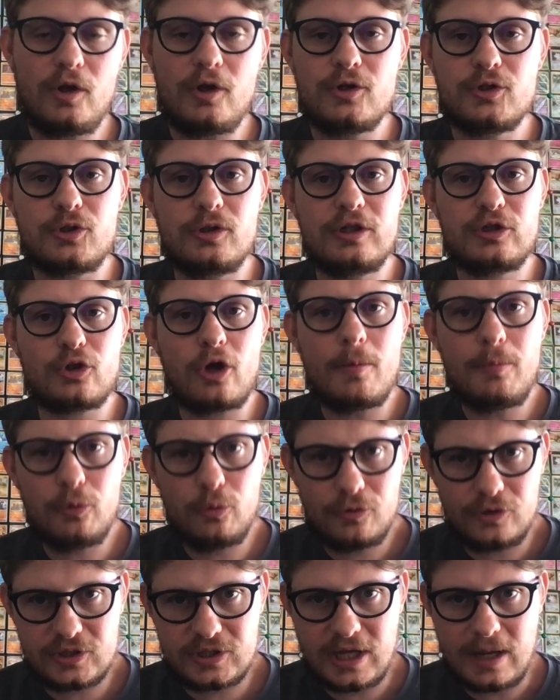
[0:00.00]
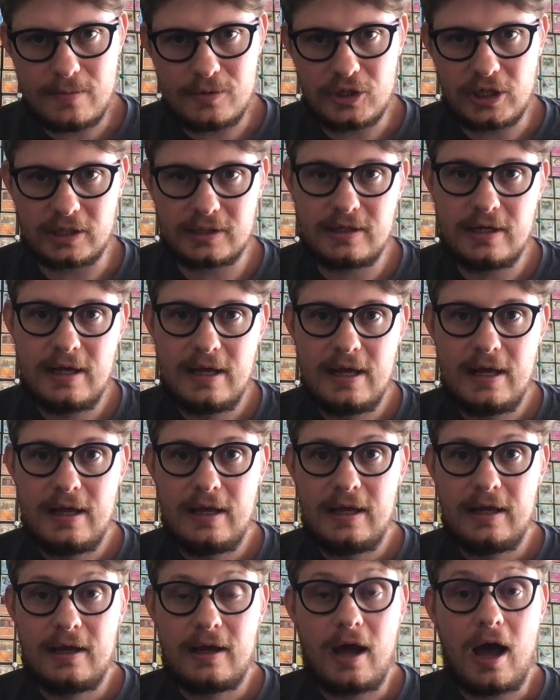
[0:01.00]
So the example with the subject,
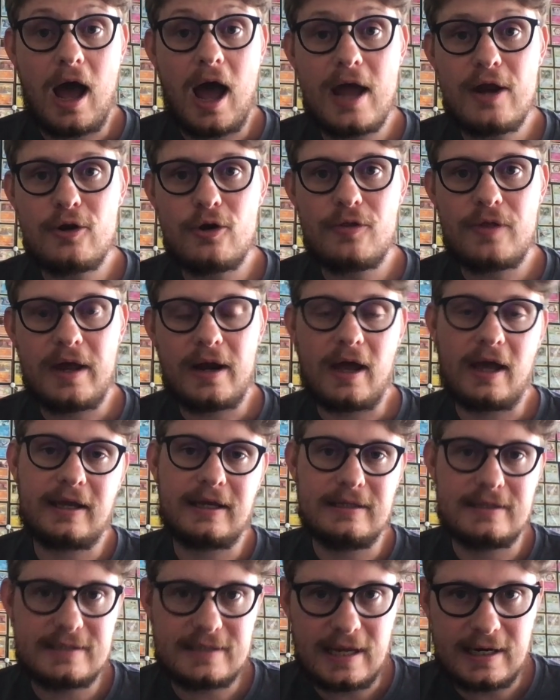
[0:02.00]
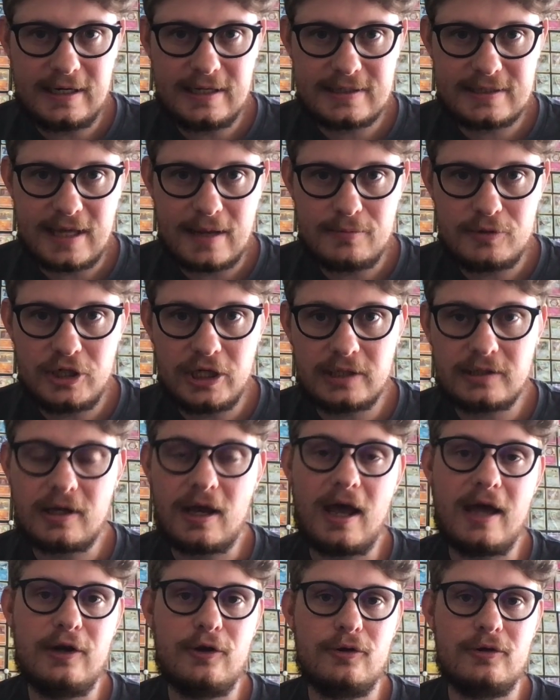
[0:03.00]
I know that I can study a subject.
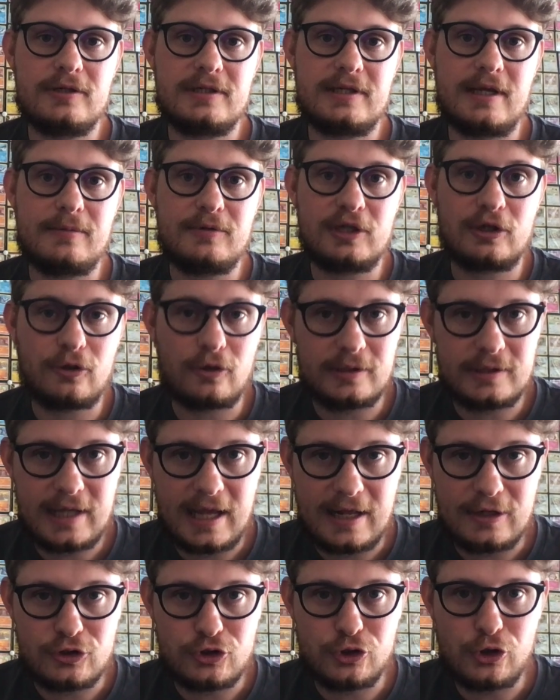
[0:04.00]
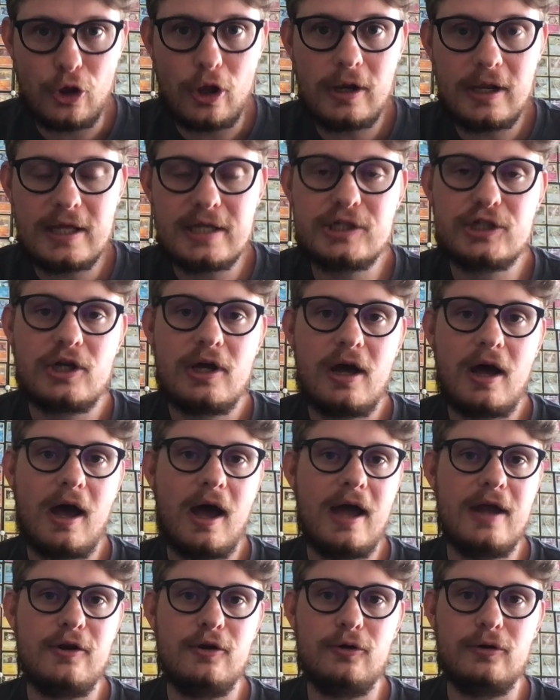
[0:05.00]
I know a subject contains knowledge.
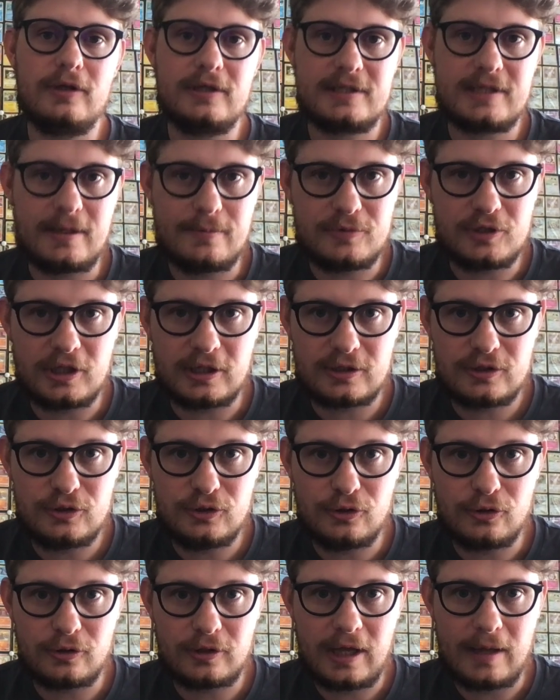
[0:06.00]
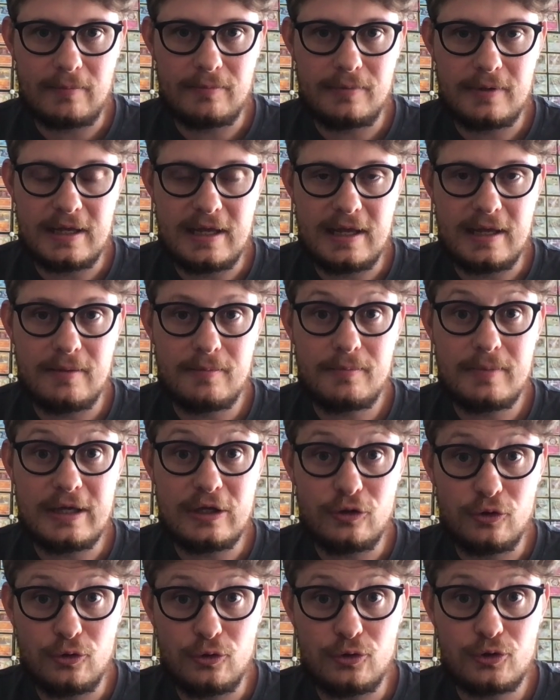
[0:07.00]
I know a subject, you know, can be be
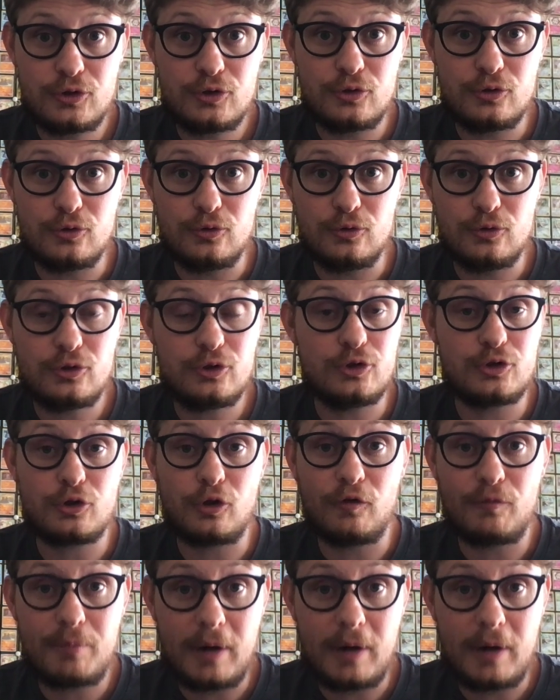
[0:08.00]
used to to solve